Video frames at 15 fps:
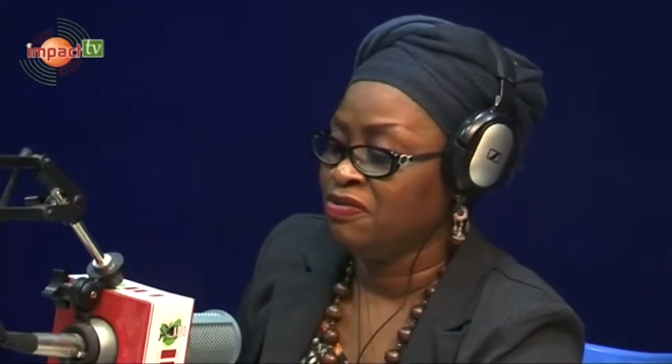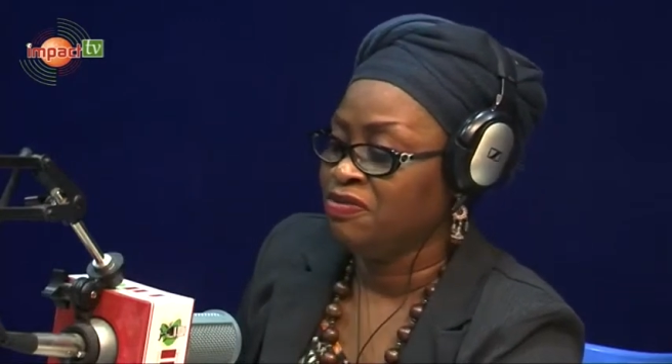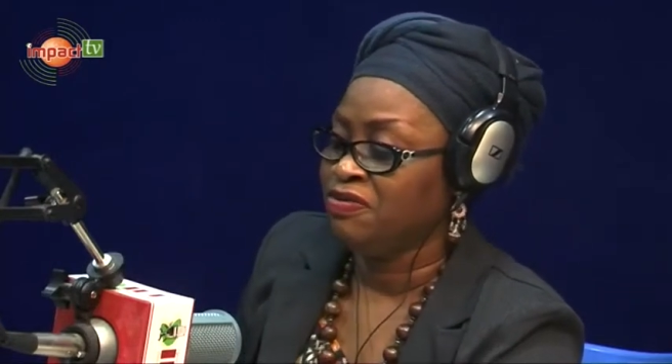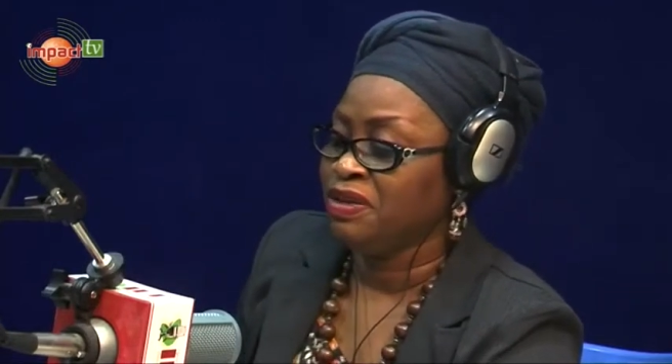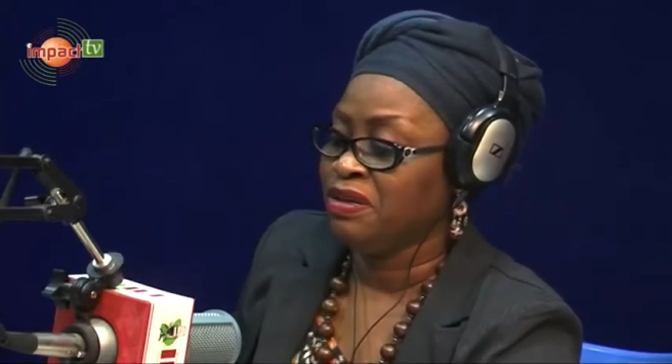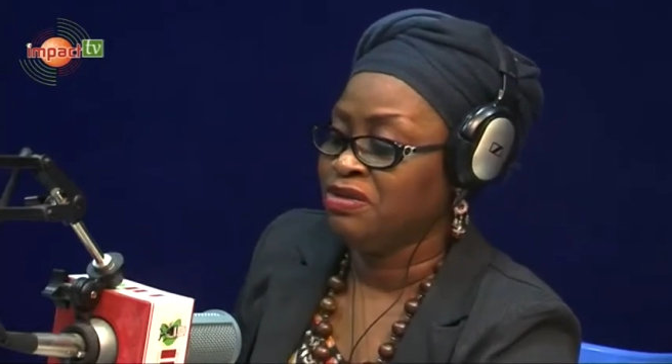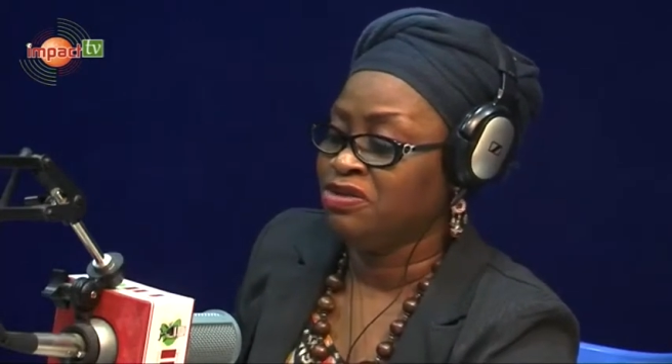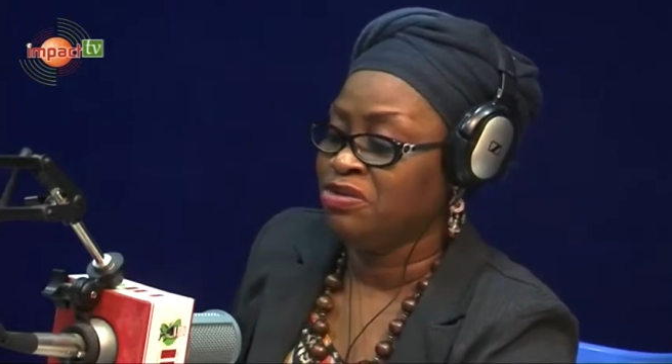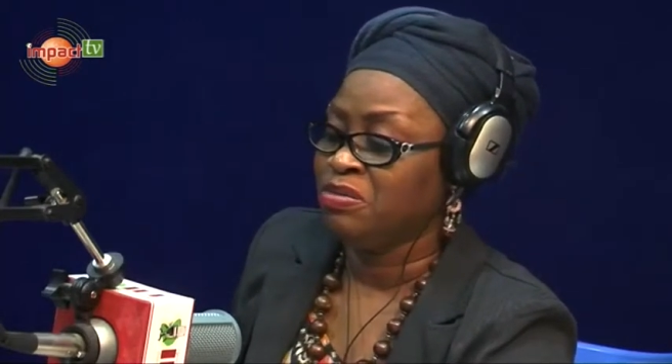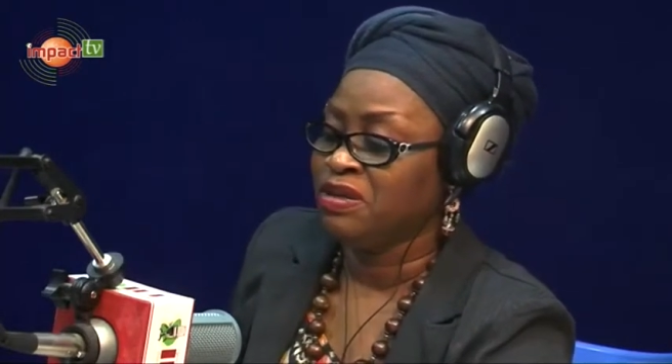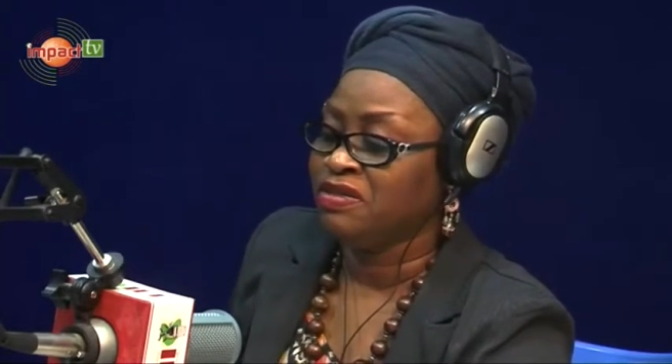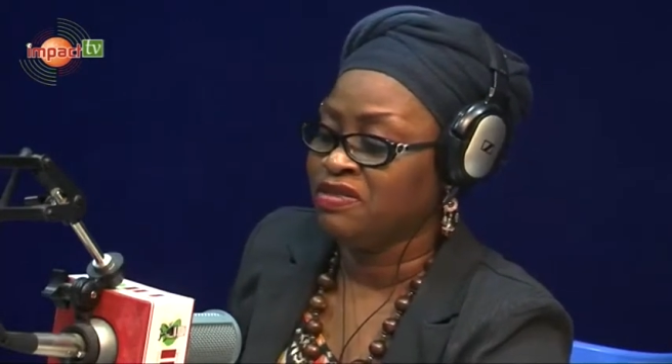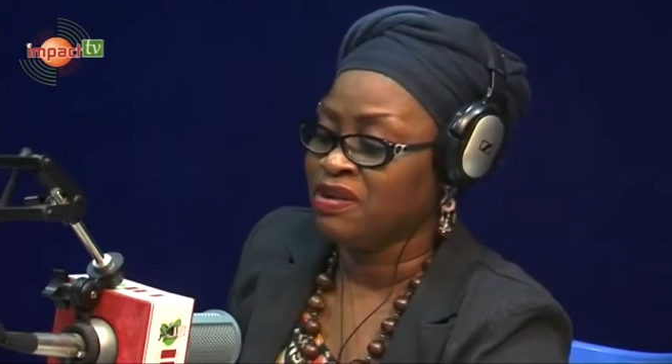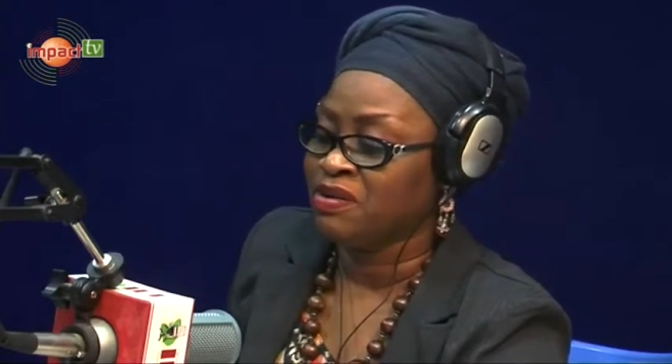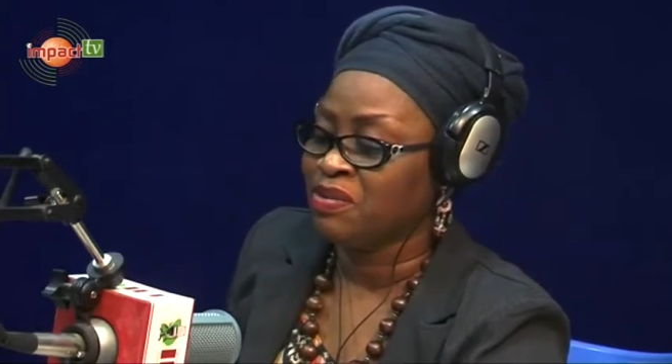failed to
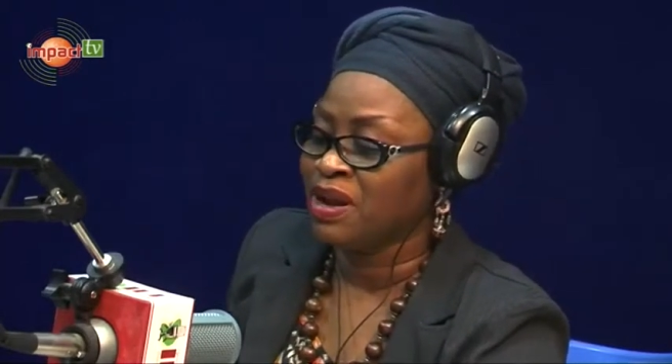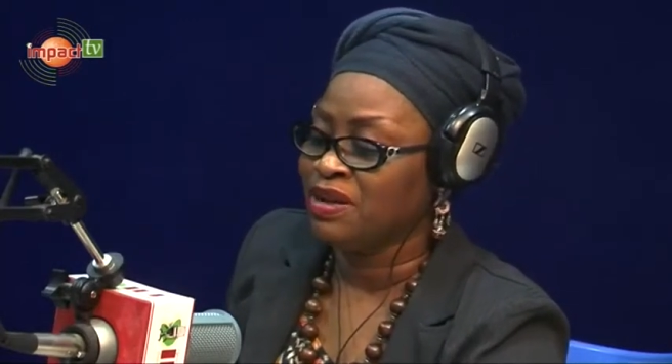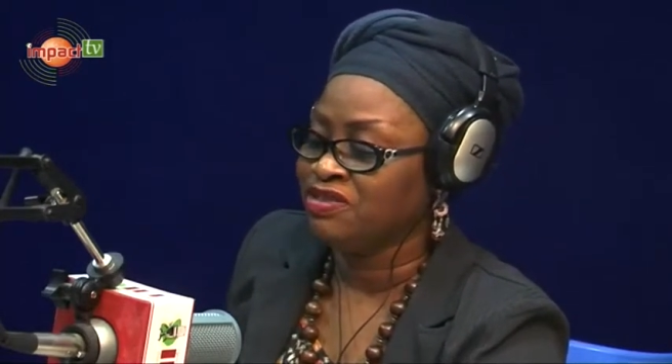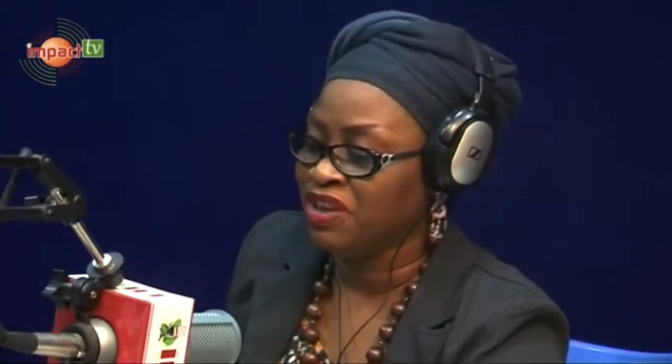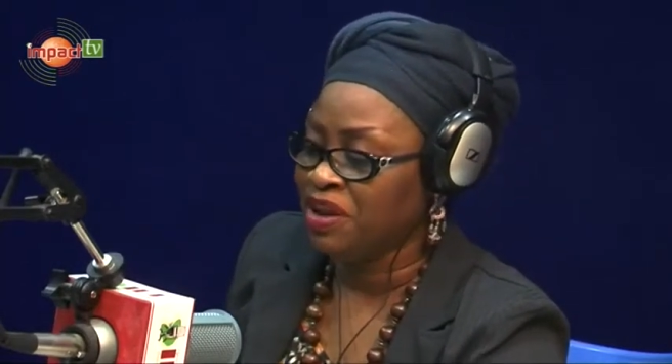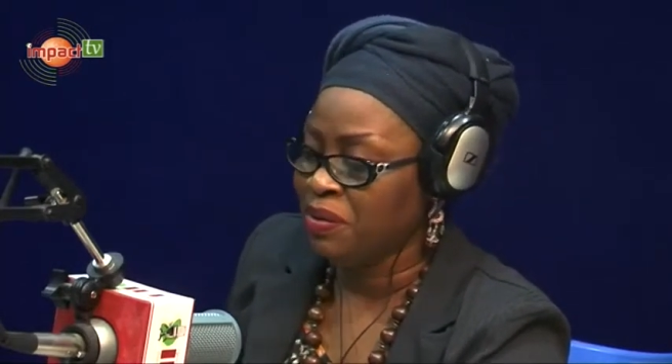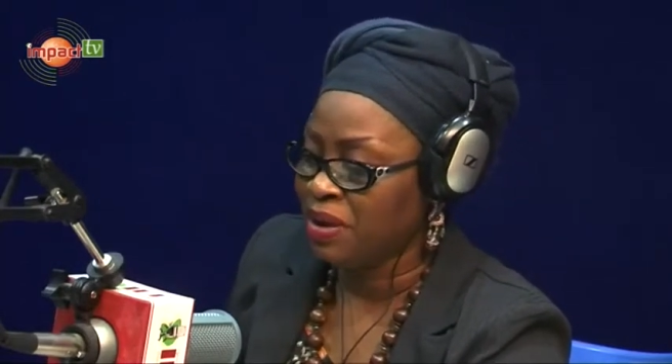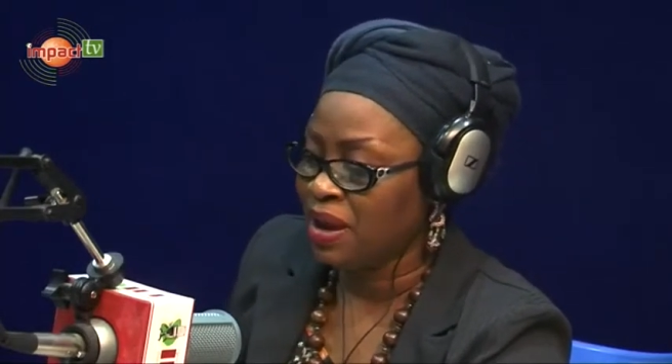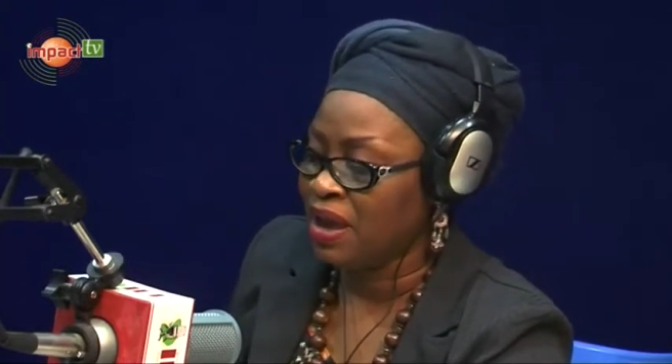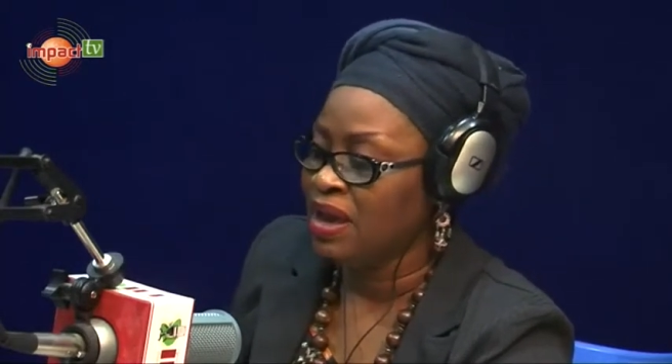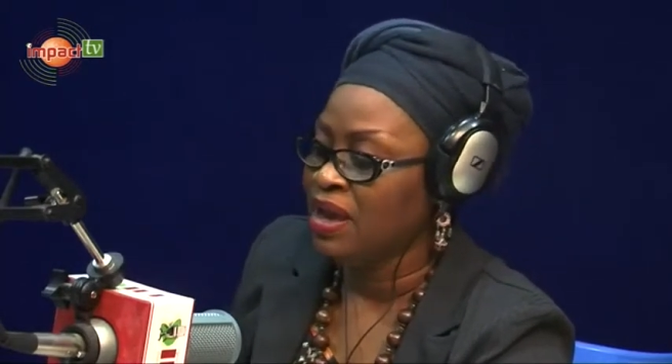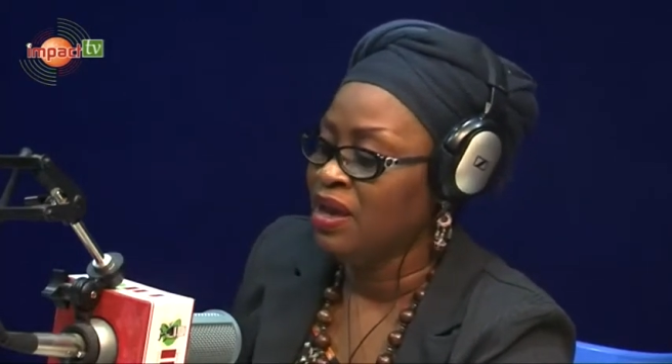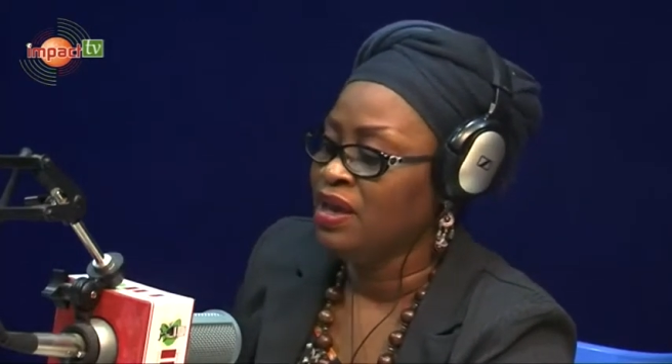meet the criteria,